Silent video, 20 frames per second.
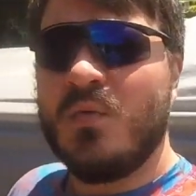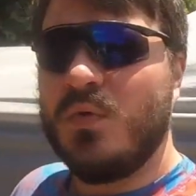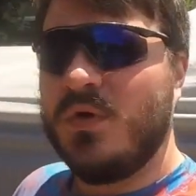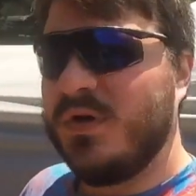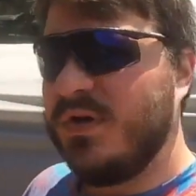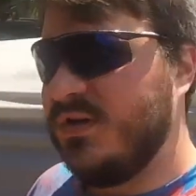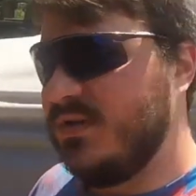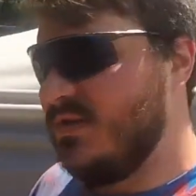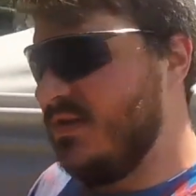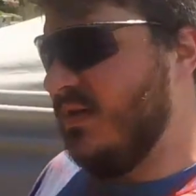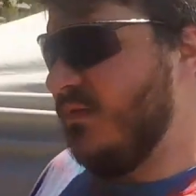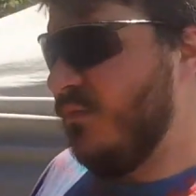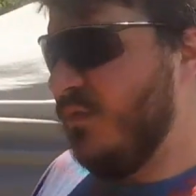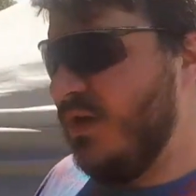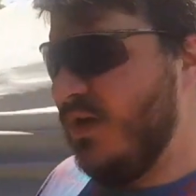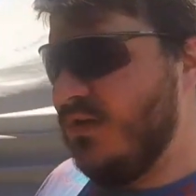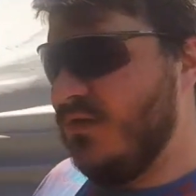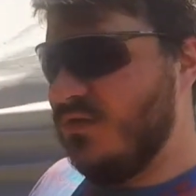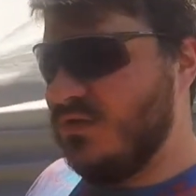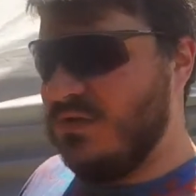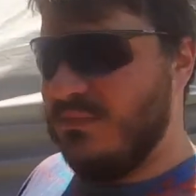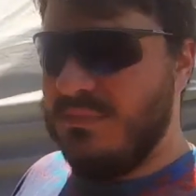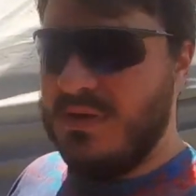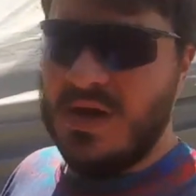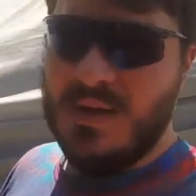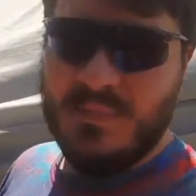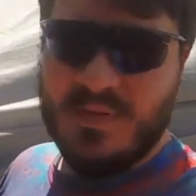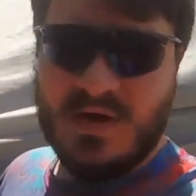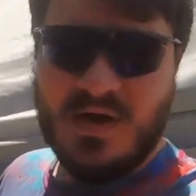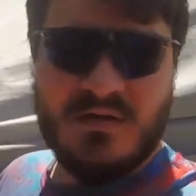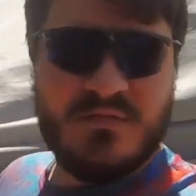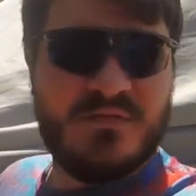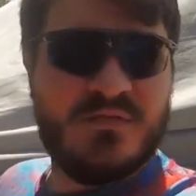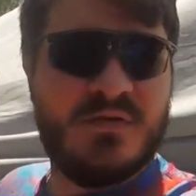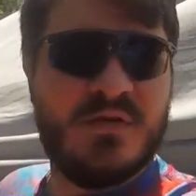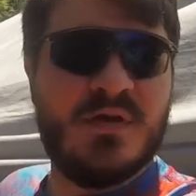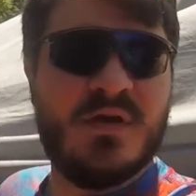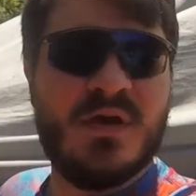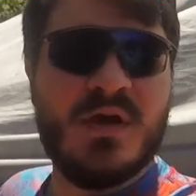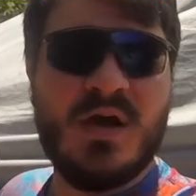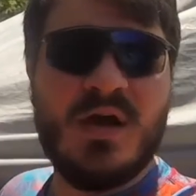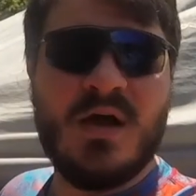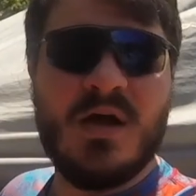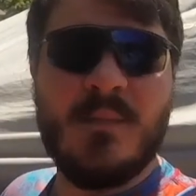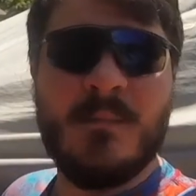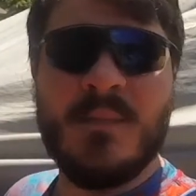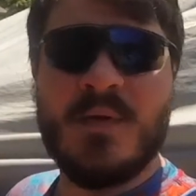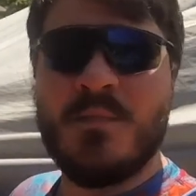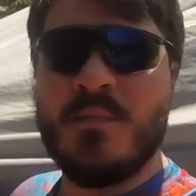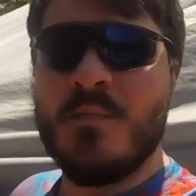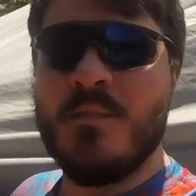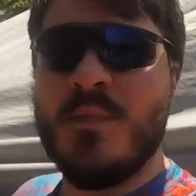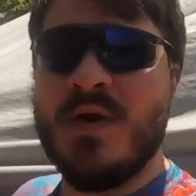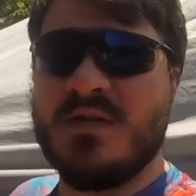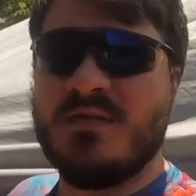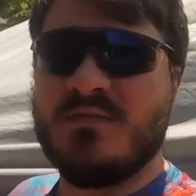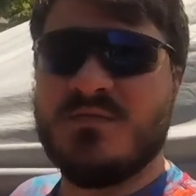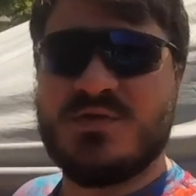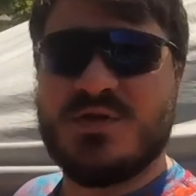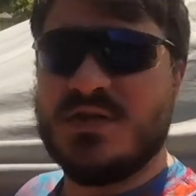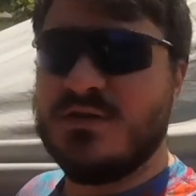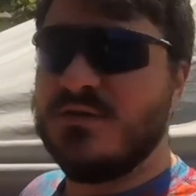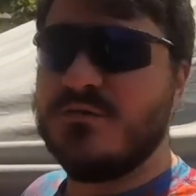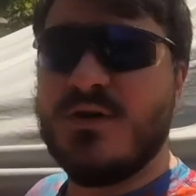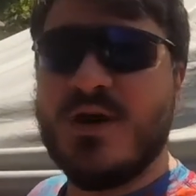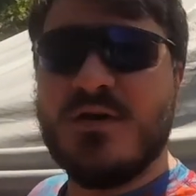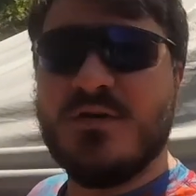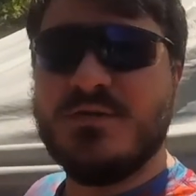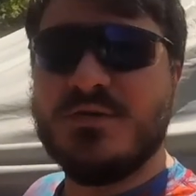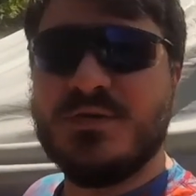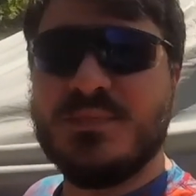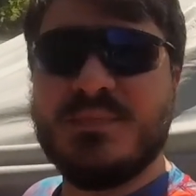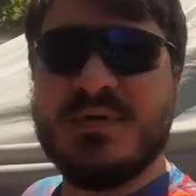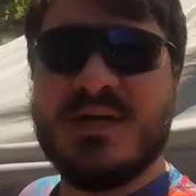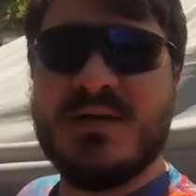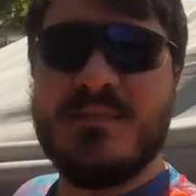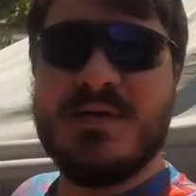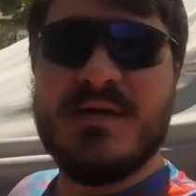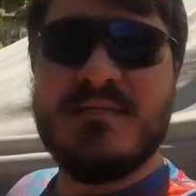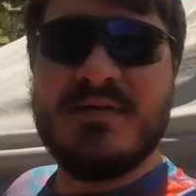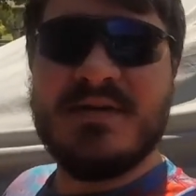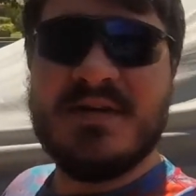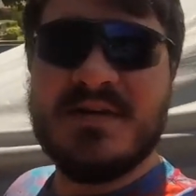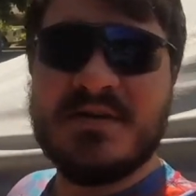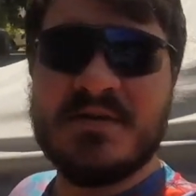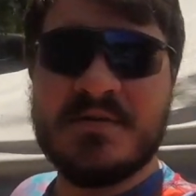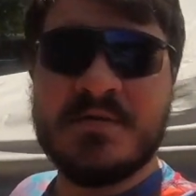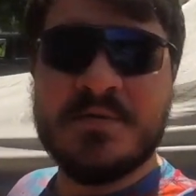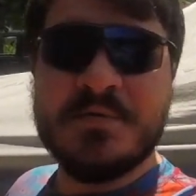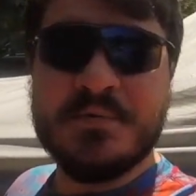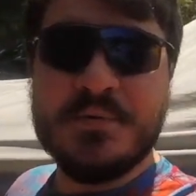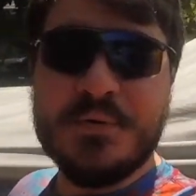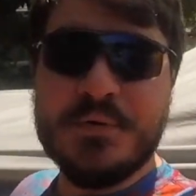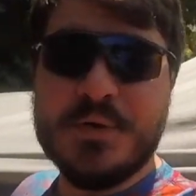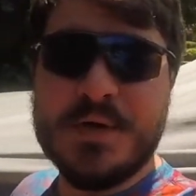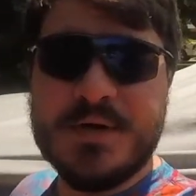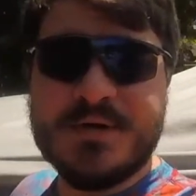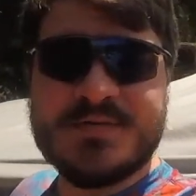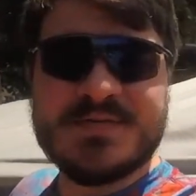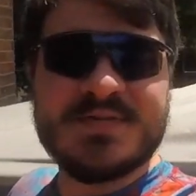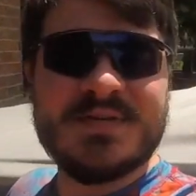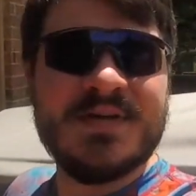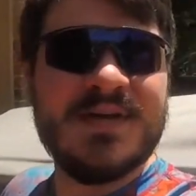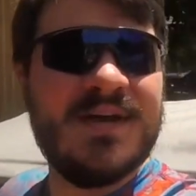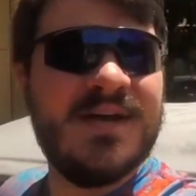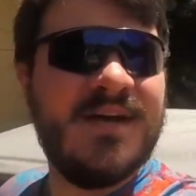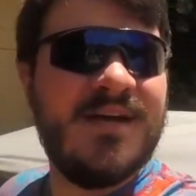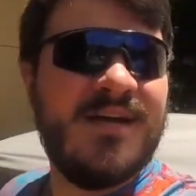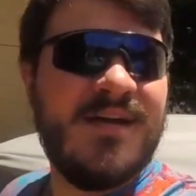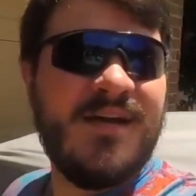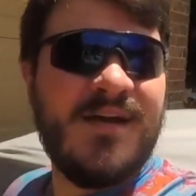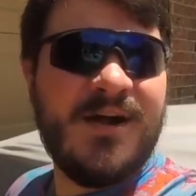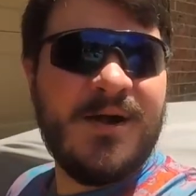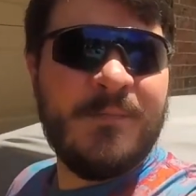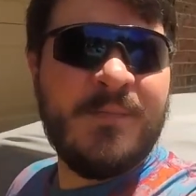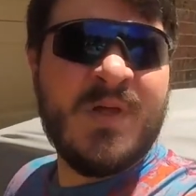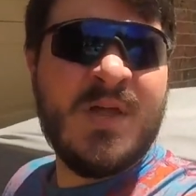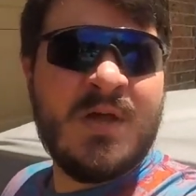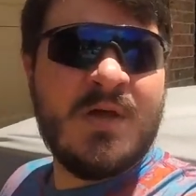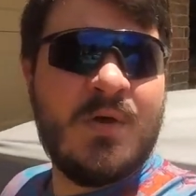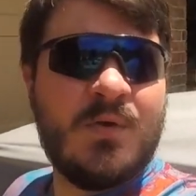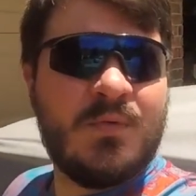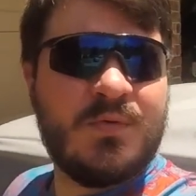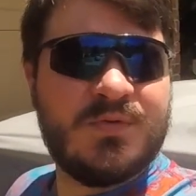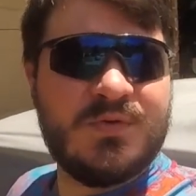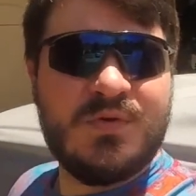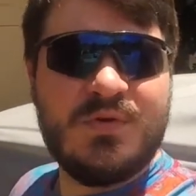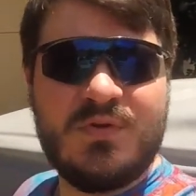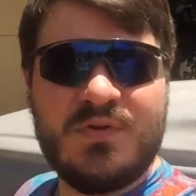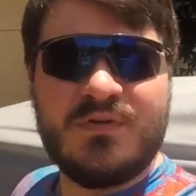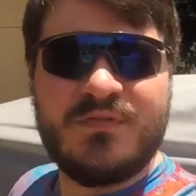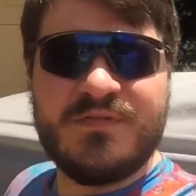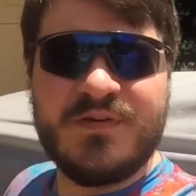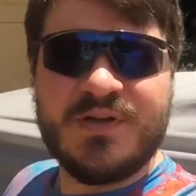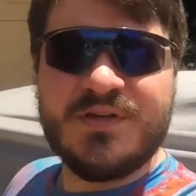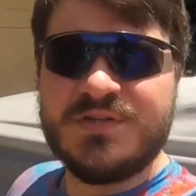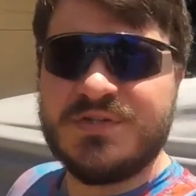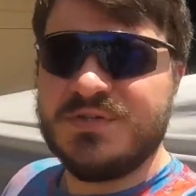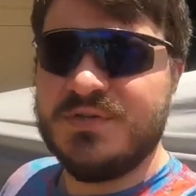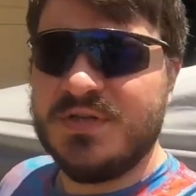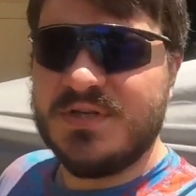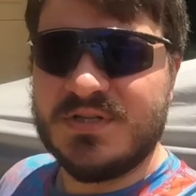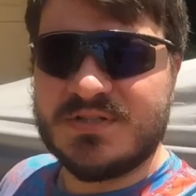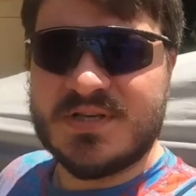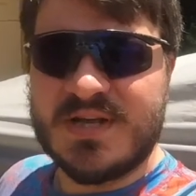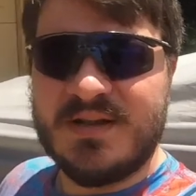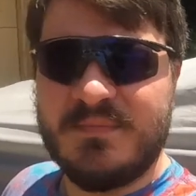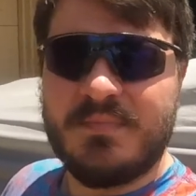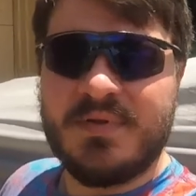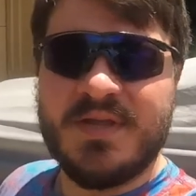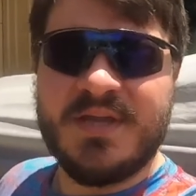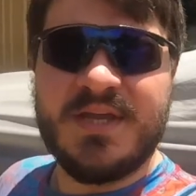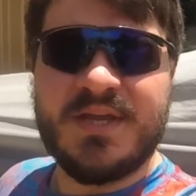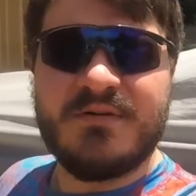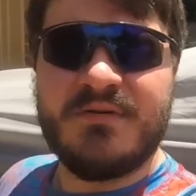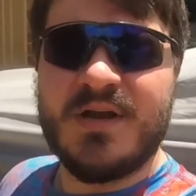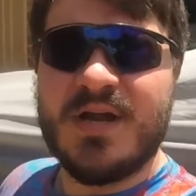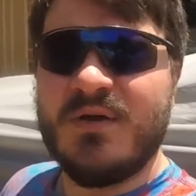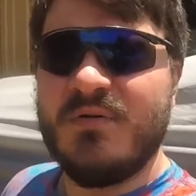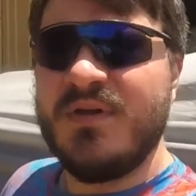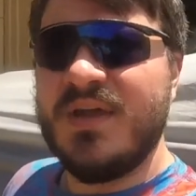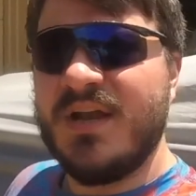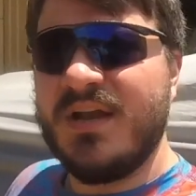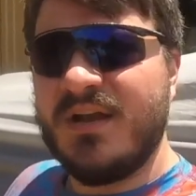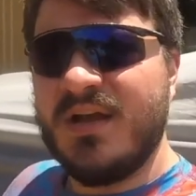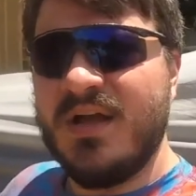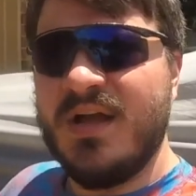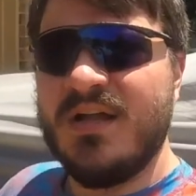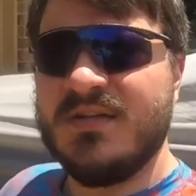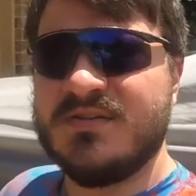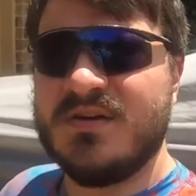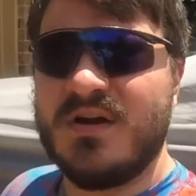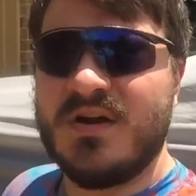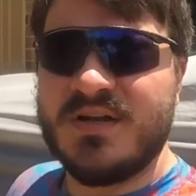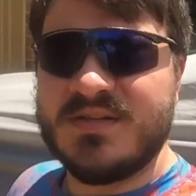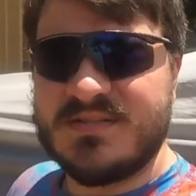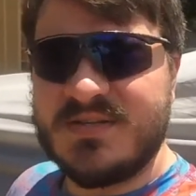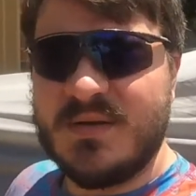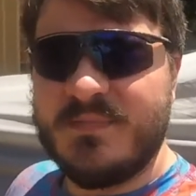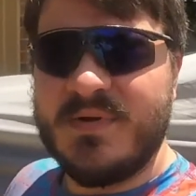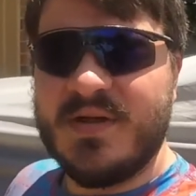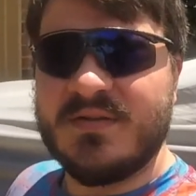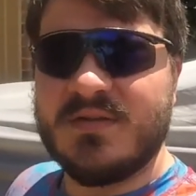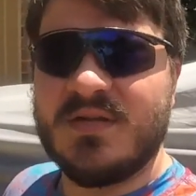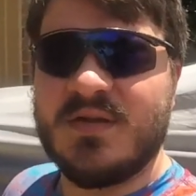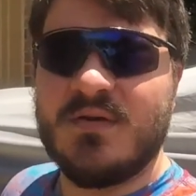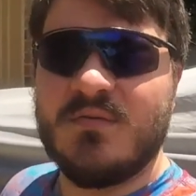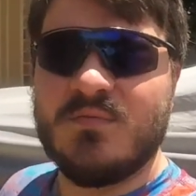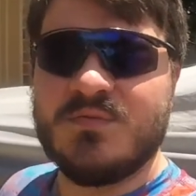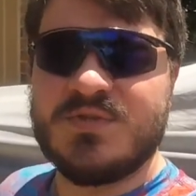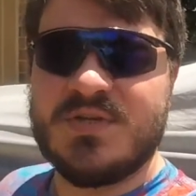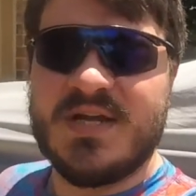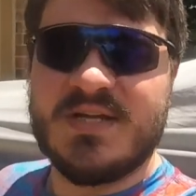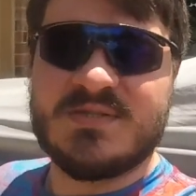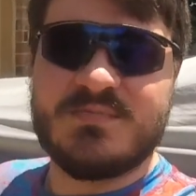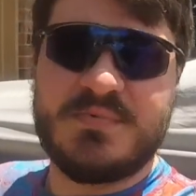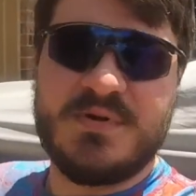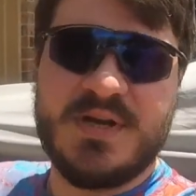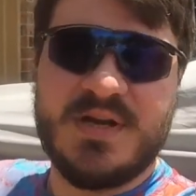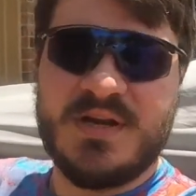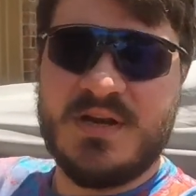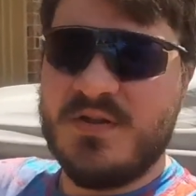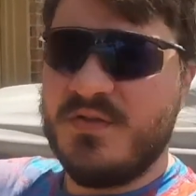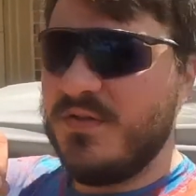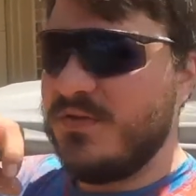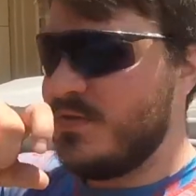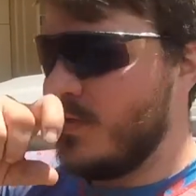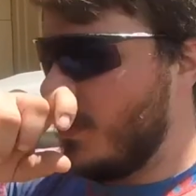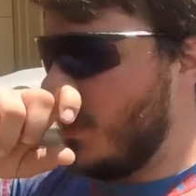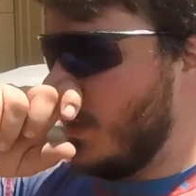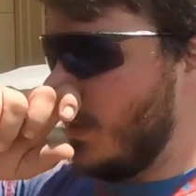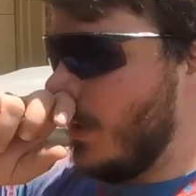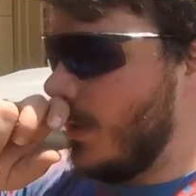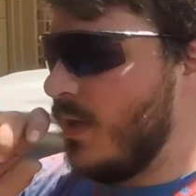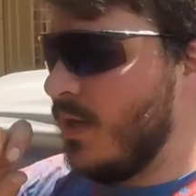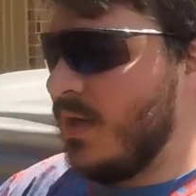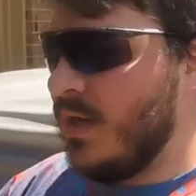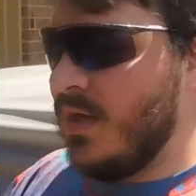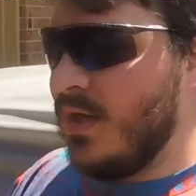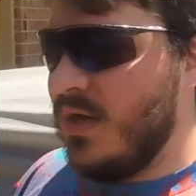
we're gonna see if we can get those to pop off um, make shake the ground a little bit, maybe. You know, who, who knows? Um, we'll do a little fun shooting, just kind of planking around. We got a, a target set up out there. Chad's bringing another target.